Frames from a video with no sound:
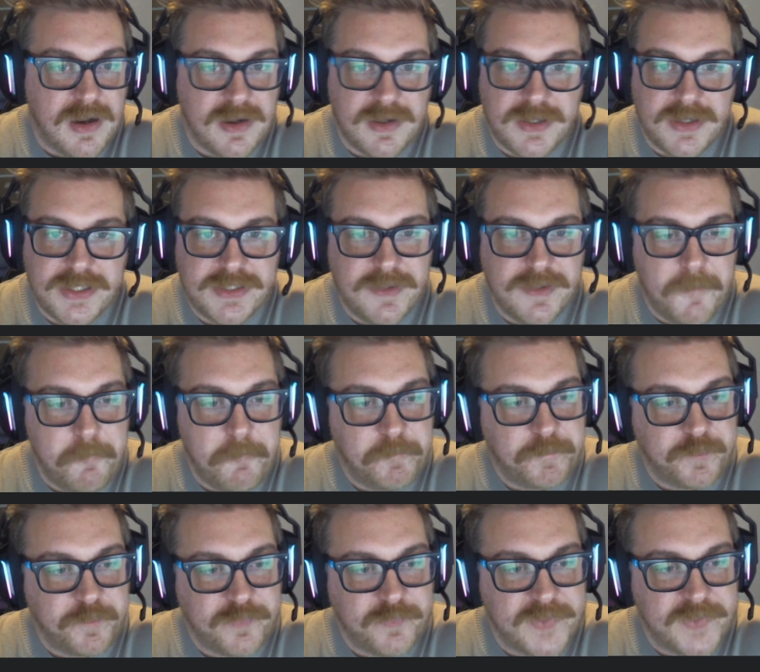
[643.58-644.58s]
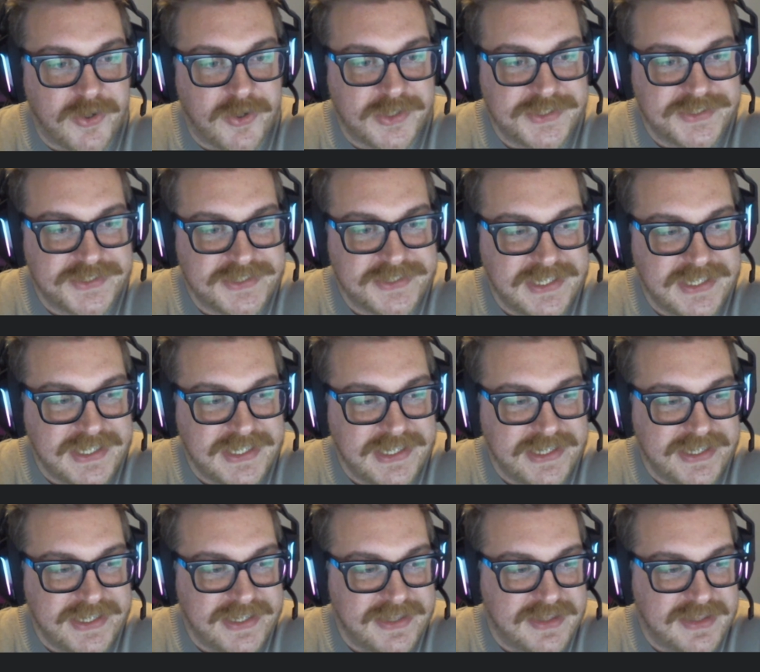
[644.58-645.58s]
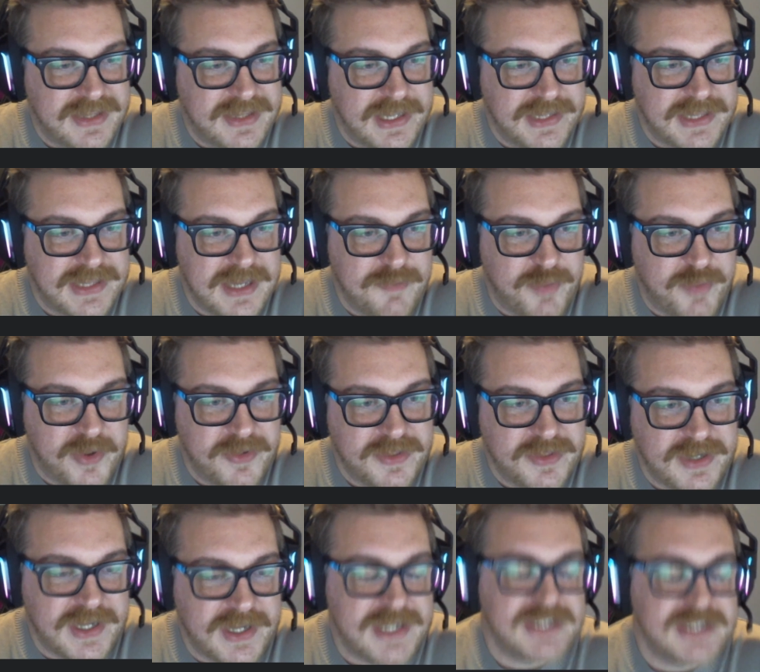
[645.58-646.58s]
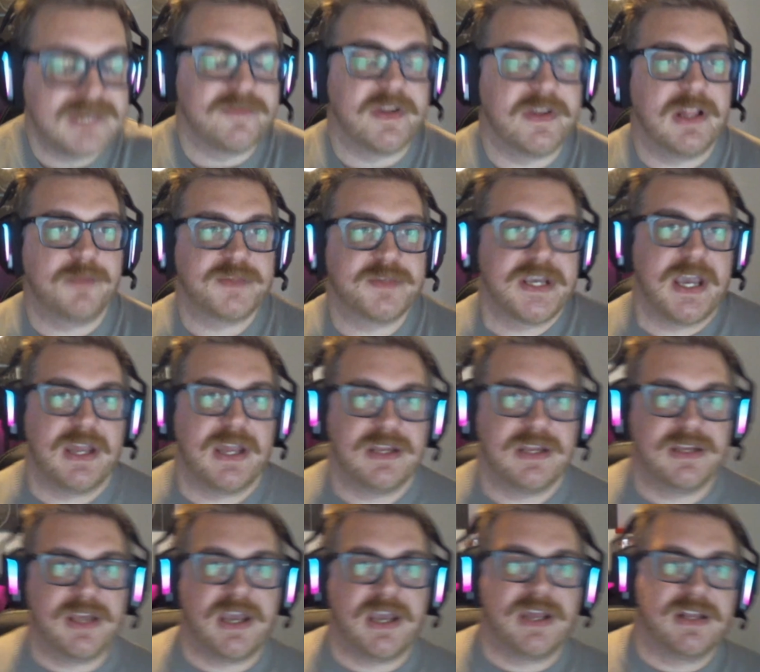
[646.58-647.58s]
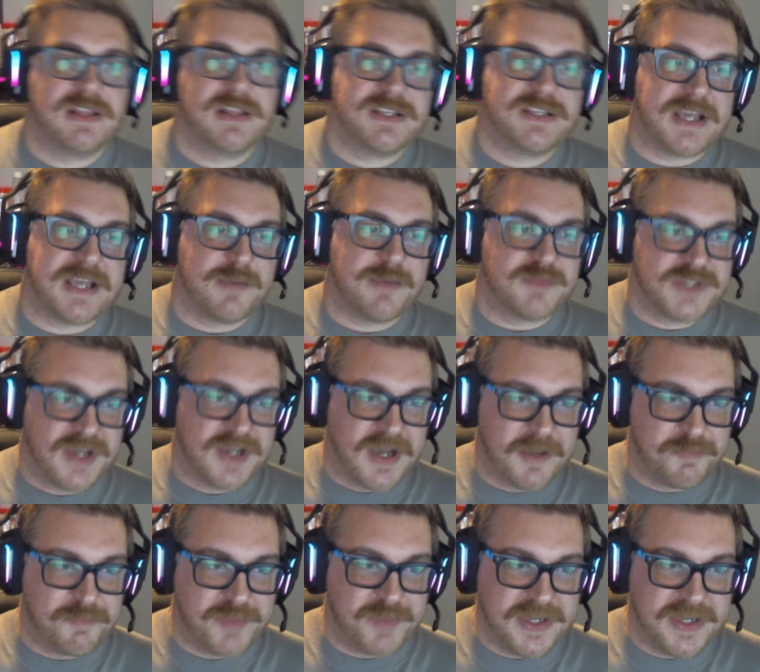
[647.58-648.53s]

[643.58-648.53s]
Oh, honestly, they both kind of developed hand in hand at the same time